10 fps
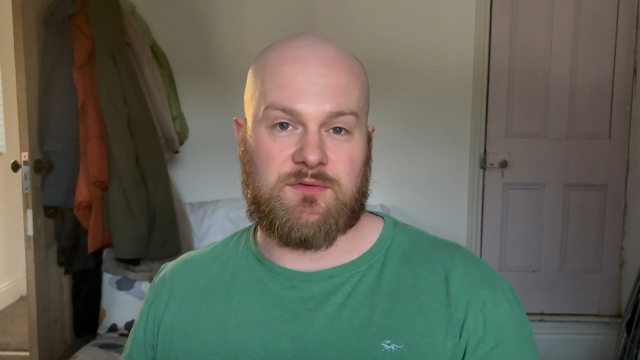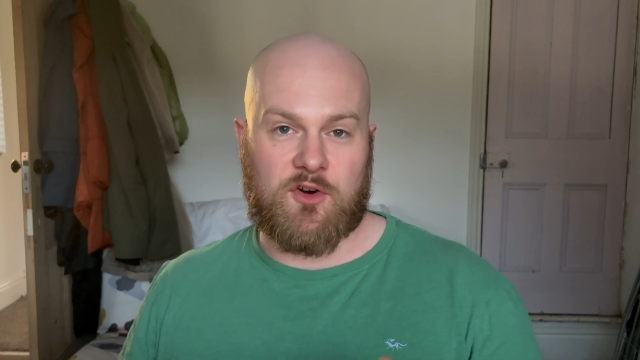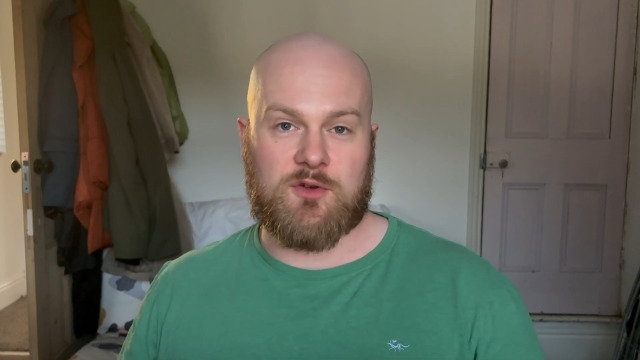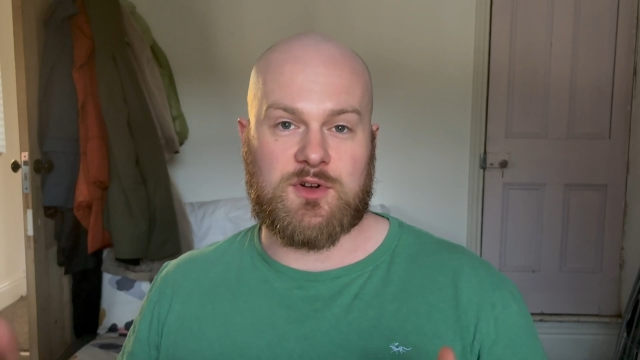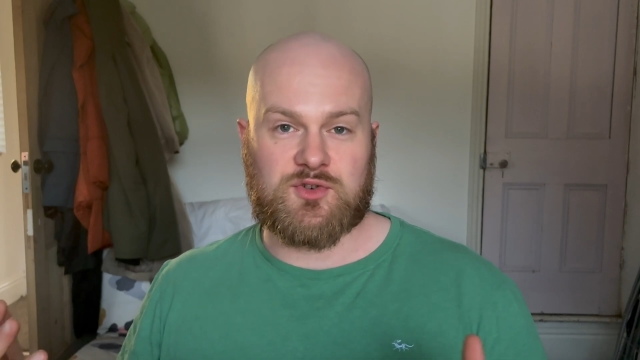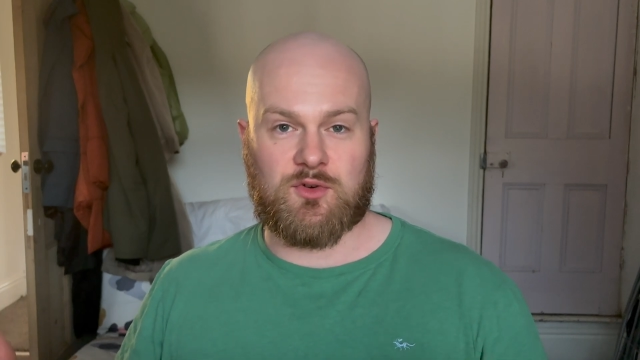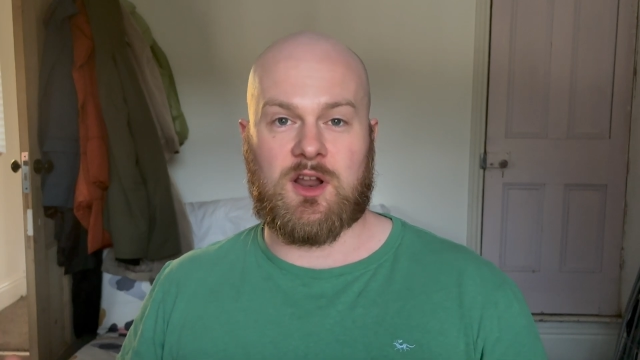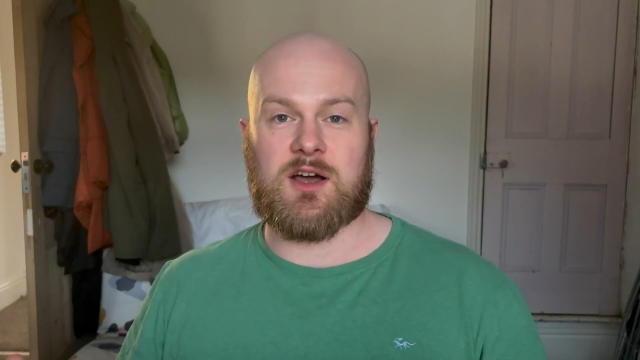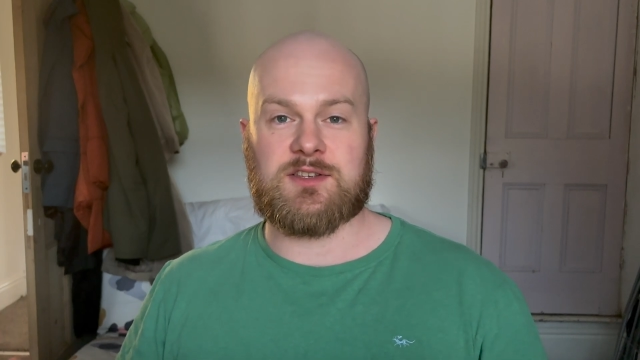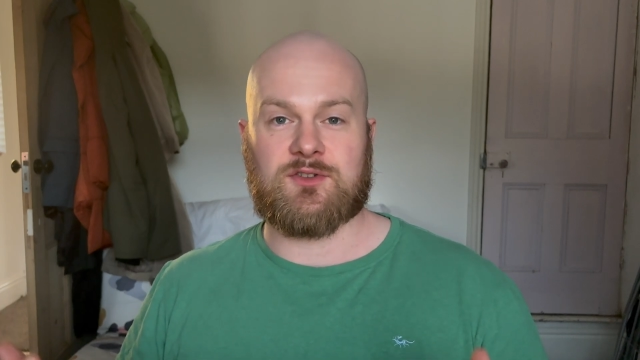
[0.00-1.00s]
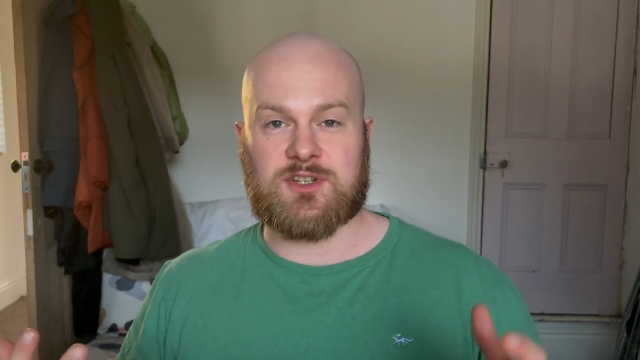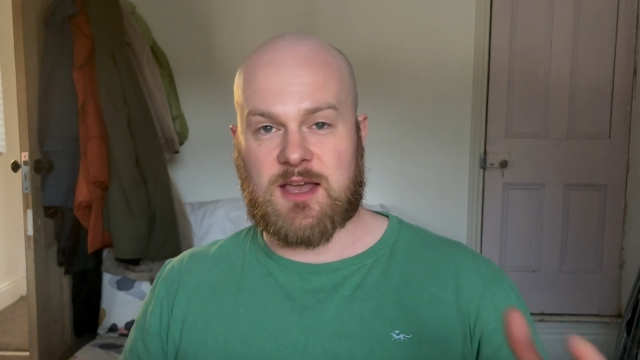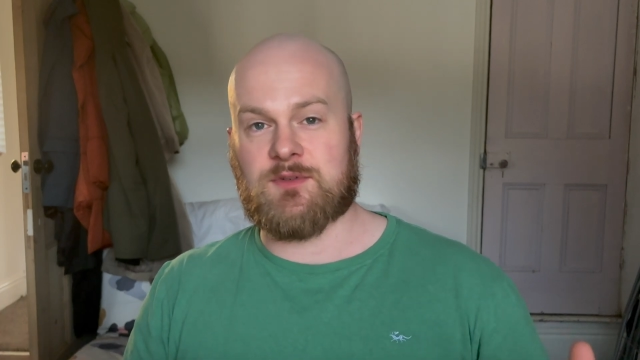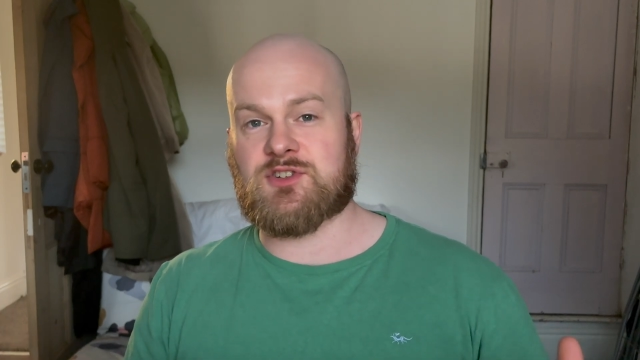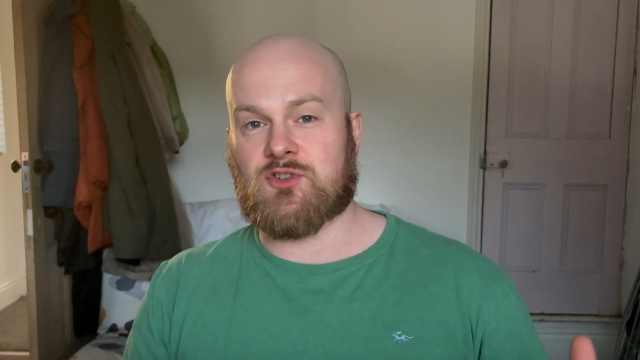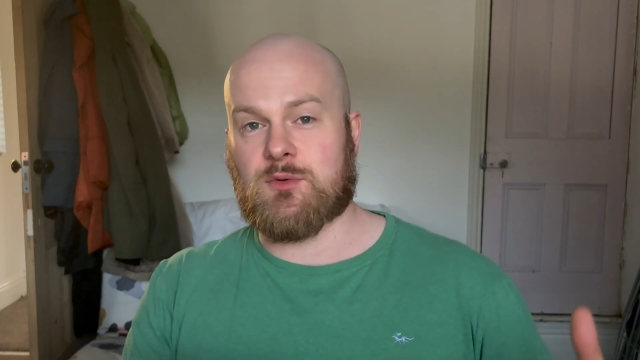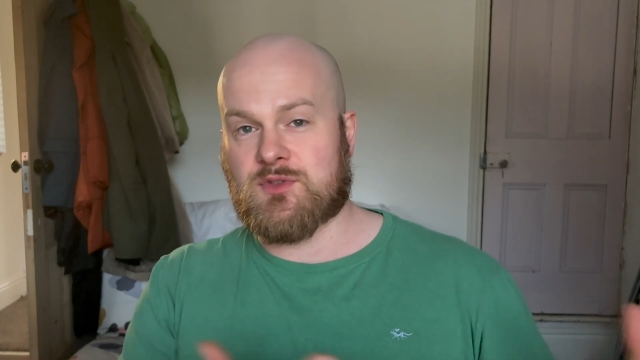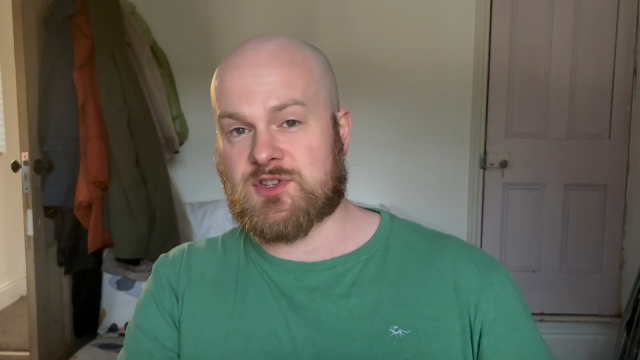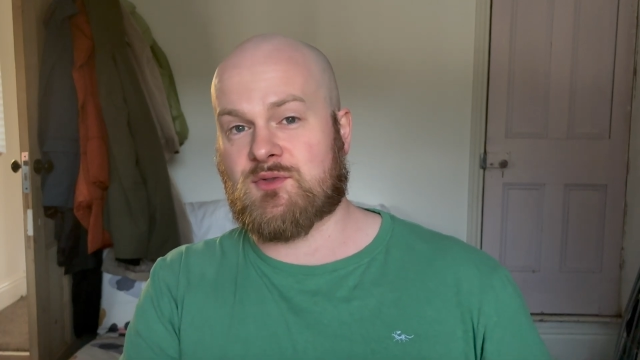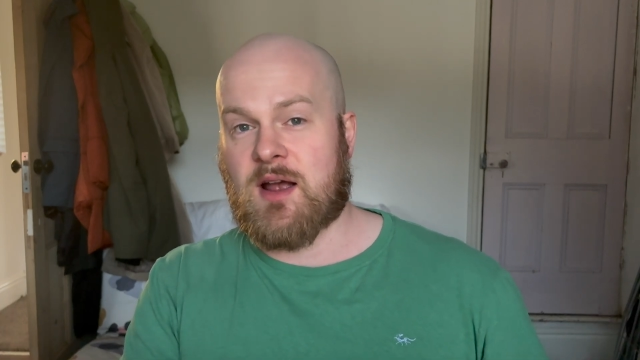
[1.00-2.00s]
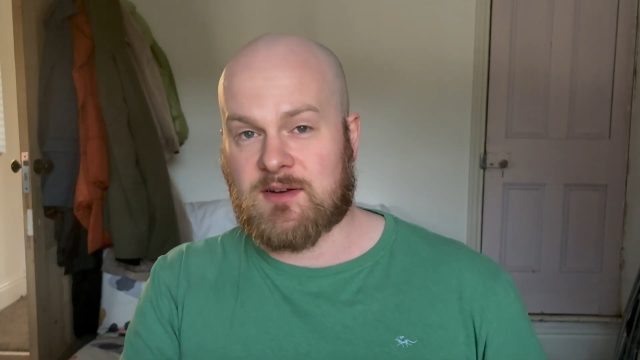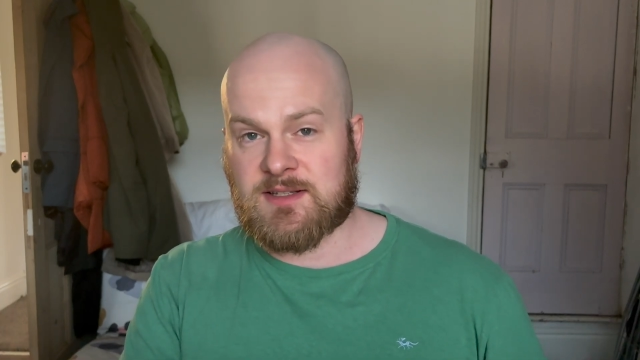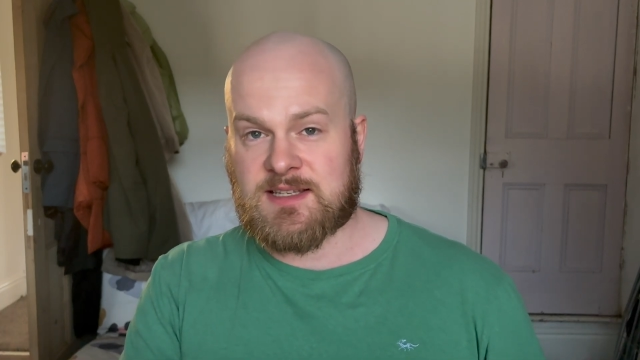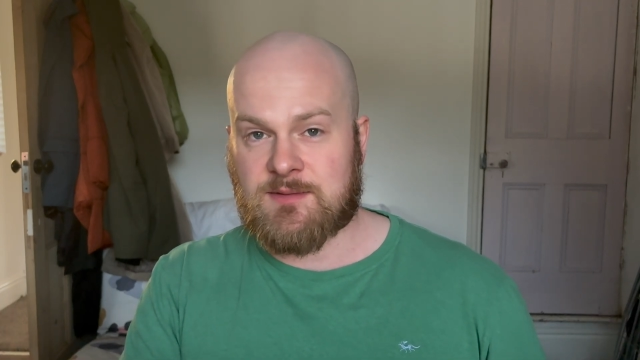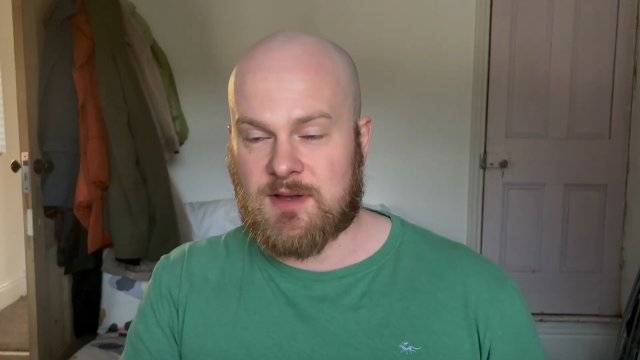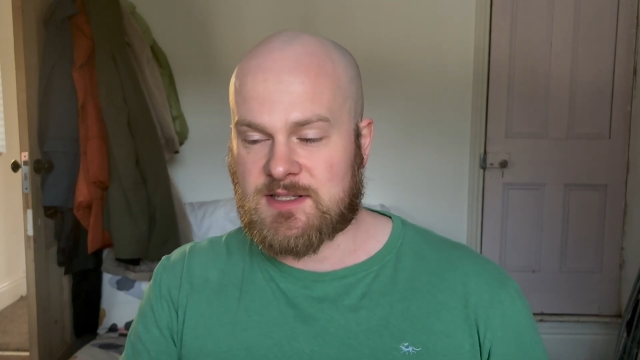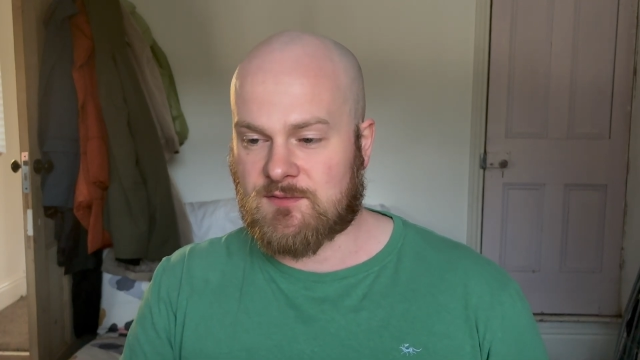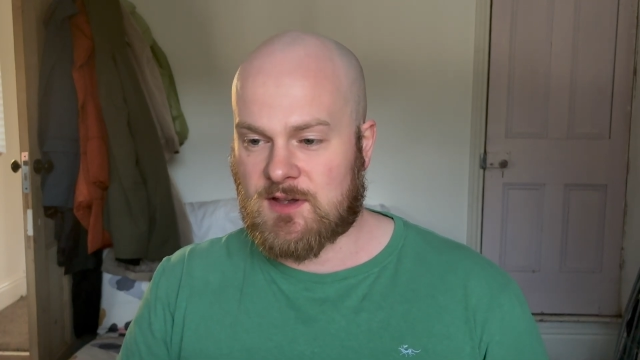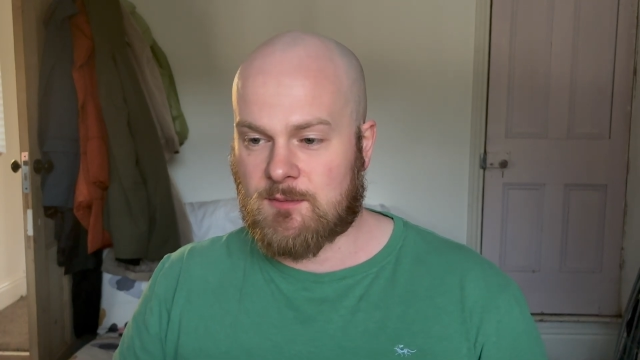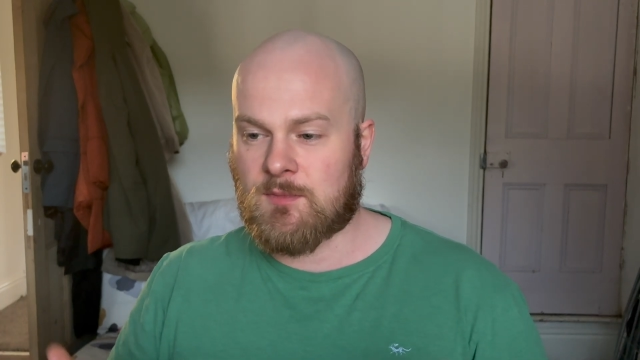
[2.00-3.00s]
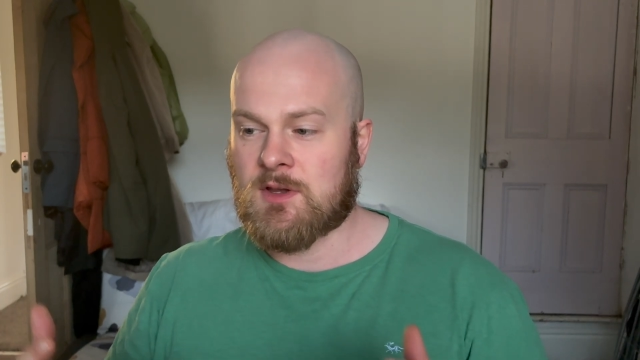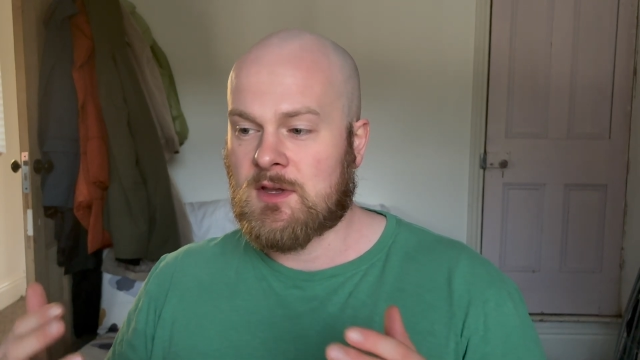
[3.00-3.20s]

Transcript: very much relies on chemistry with surrounding teammates of him.